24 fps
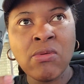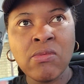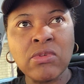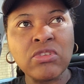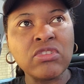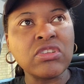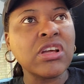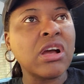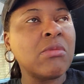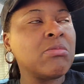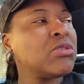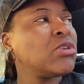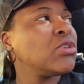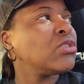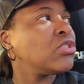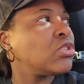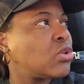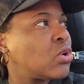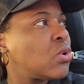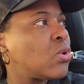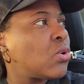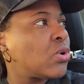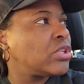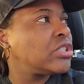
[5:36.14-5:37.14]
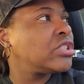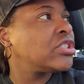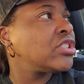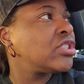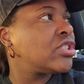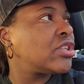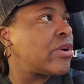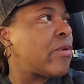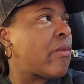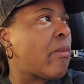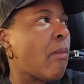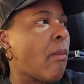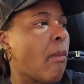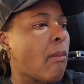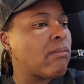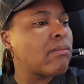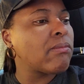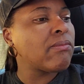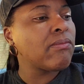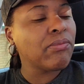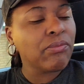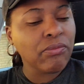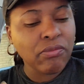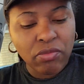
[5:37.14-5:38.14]
Now about the code, isn't it?
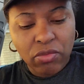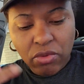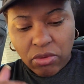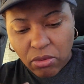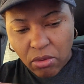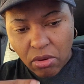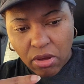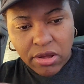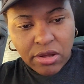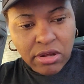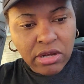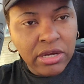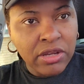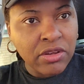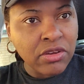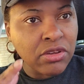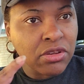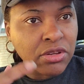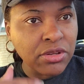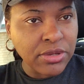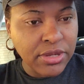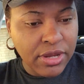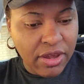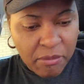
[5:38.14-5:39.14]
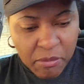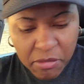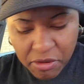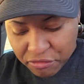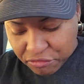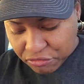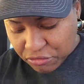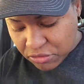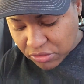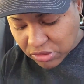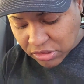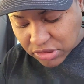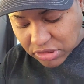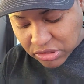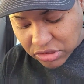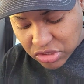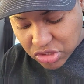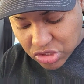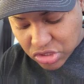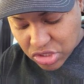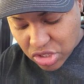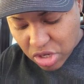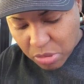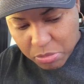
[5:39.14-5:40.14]
Because I didn't have my phone, I
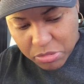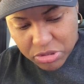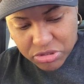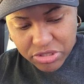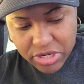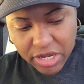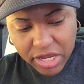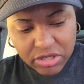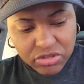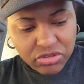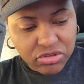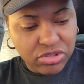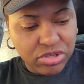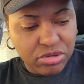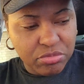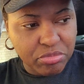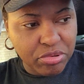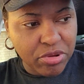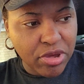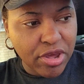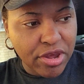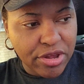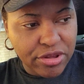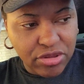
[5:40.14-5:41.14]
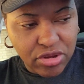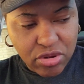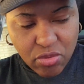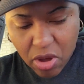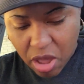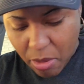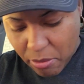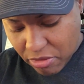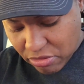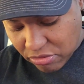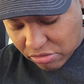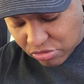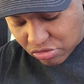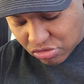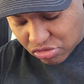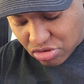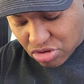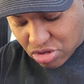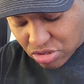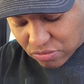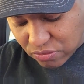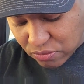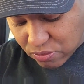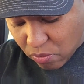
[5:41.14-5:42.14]
didn't see how much I actually paid. Now I'm a
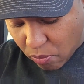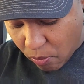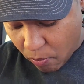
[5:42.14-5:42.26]
receipt.